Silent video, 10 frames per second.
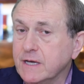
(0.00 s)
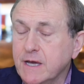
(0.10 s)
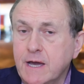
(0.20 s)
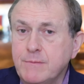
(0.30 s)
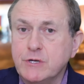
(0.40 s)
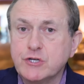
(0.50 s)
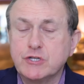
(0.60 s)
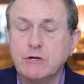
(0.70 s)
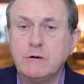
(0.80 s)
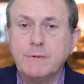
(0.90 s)
a chemist
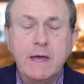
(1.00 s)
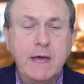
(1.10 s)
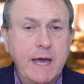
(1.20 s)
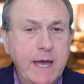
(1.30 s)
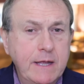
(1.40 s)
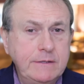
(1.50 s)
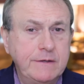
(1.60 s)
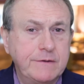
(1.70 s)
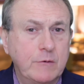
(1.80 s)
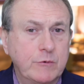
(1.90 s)
shop, anything